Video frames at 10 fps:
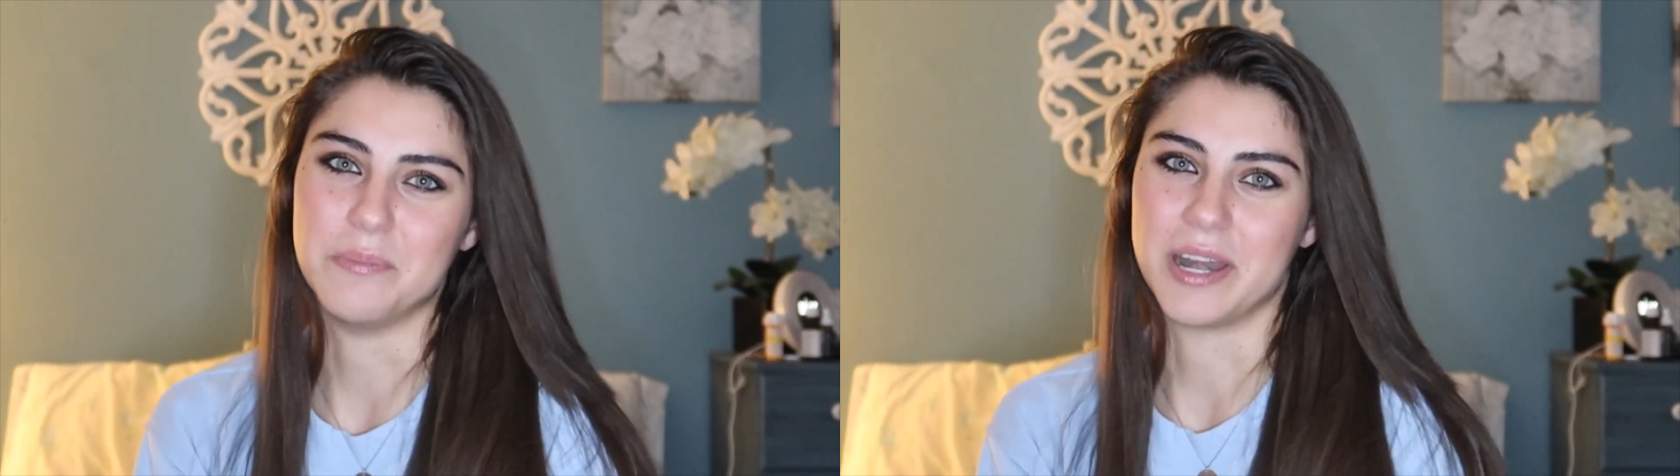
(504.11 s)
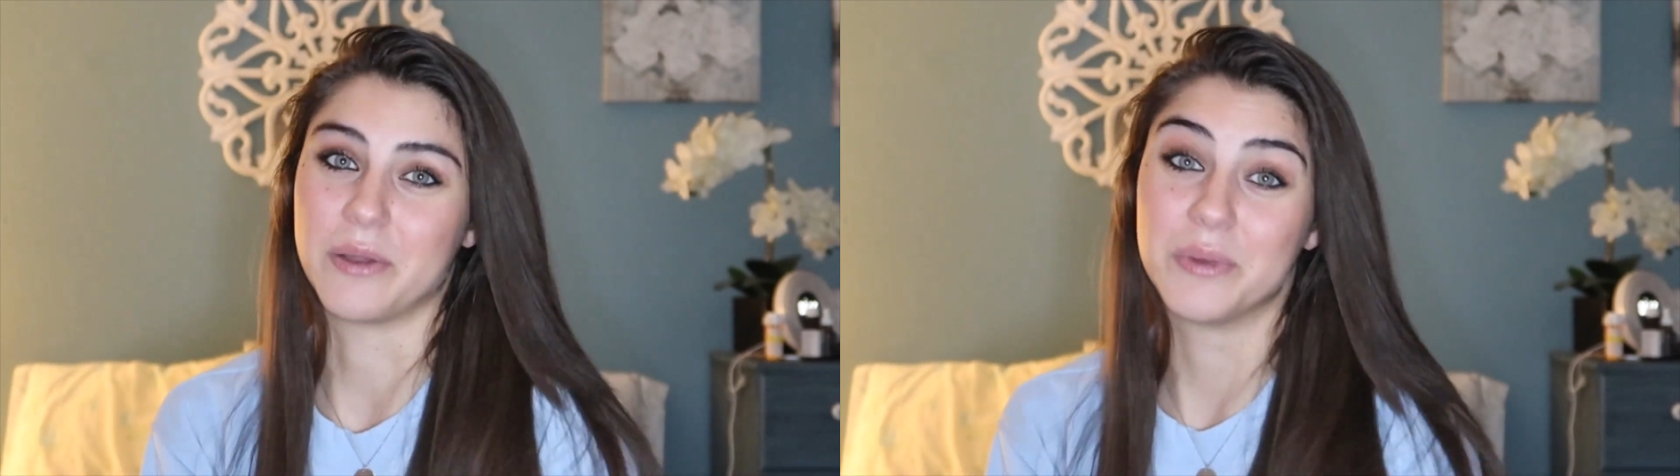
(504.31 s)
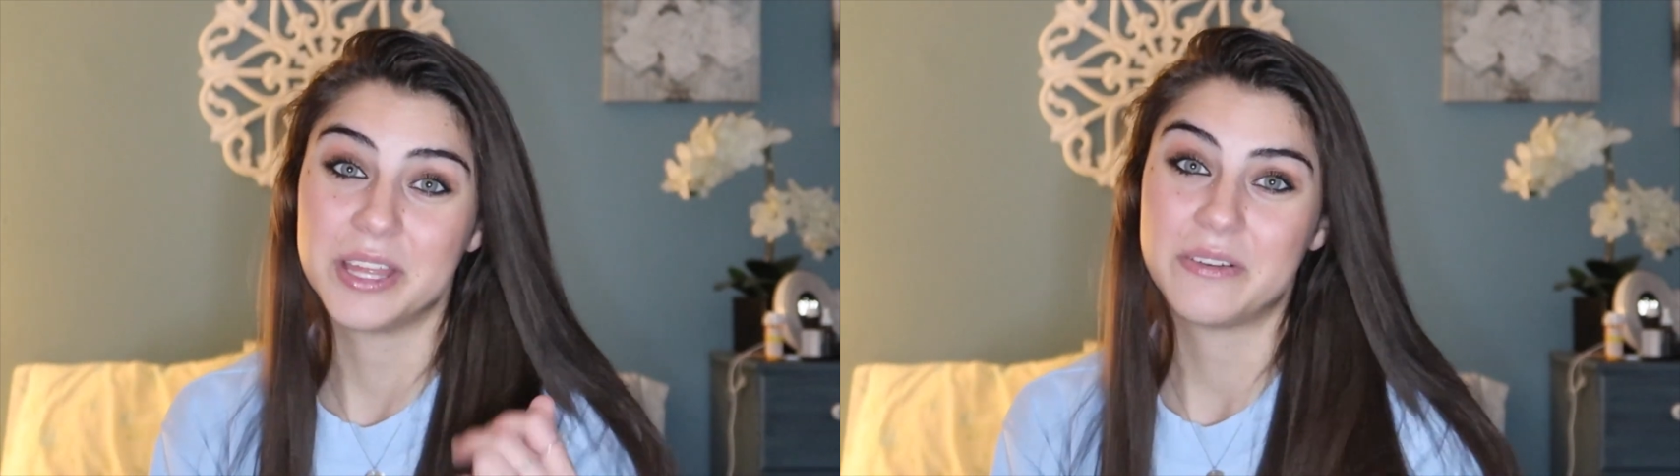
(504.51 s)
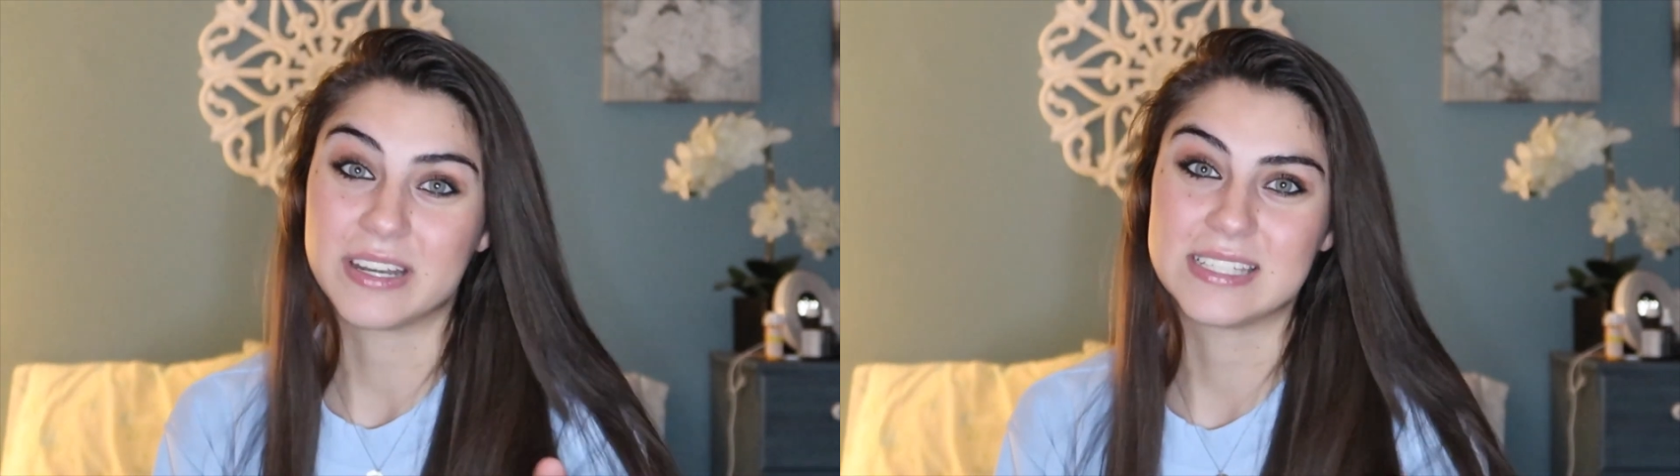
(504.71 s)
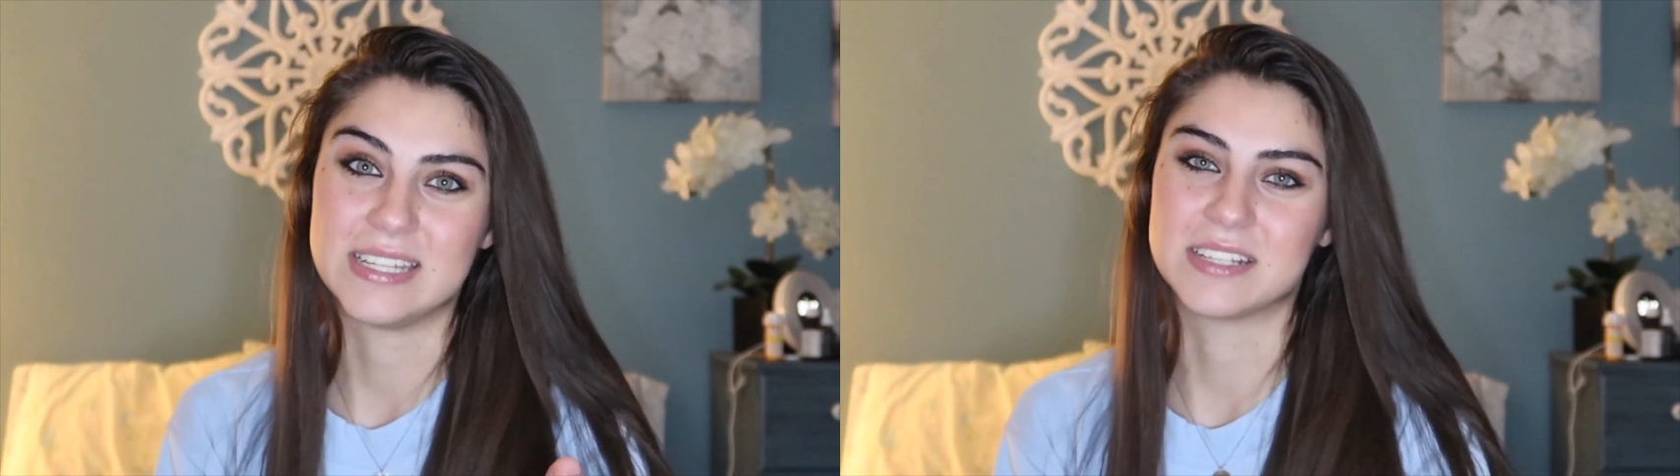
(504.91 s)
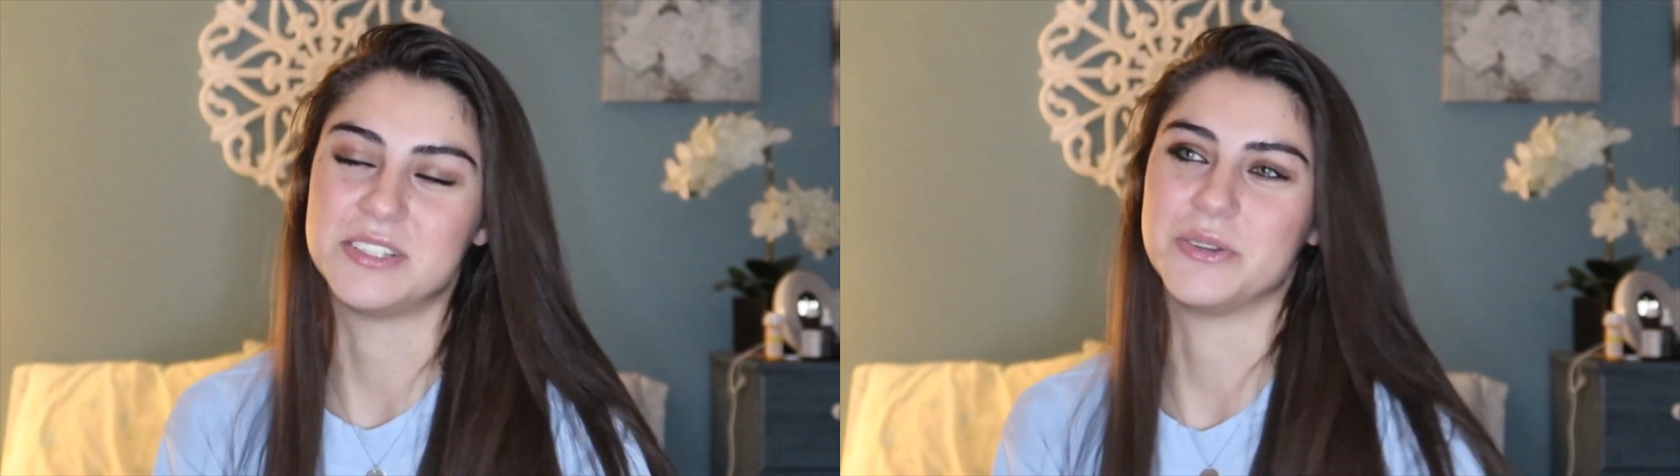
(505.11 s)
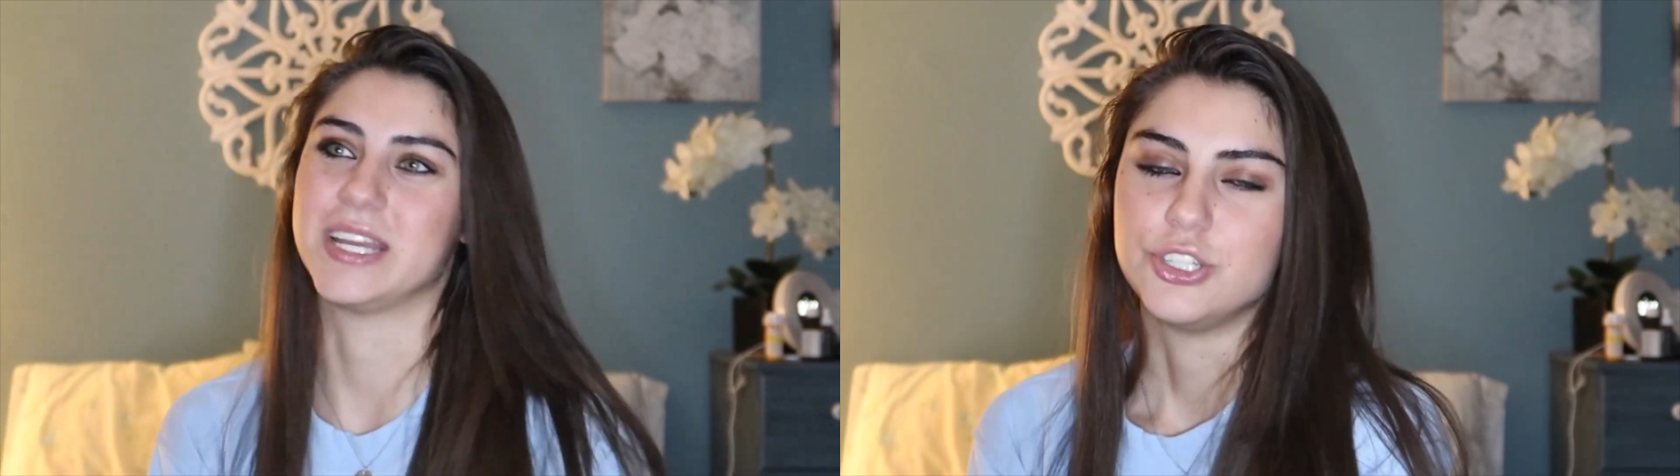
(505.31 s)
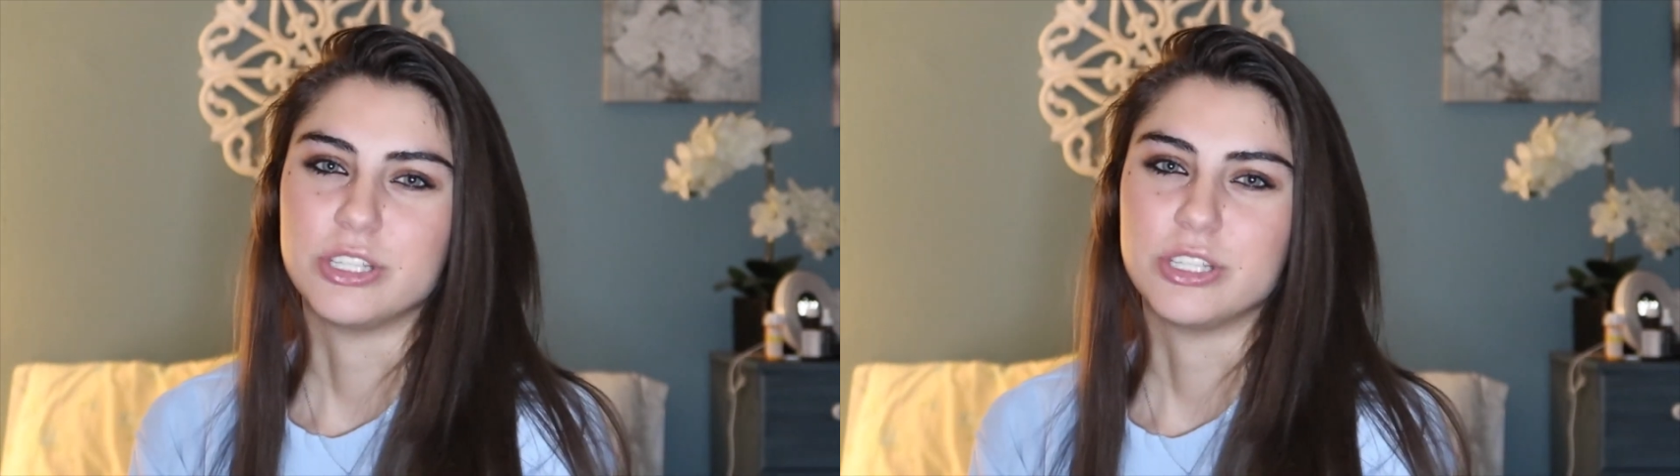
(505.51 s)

but I really want to stick to it,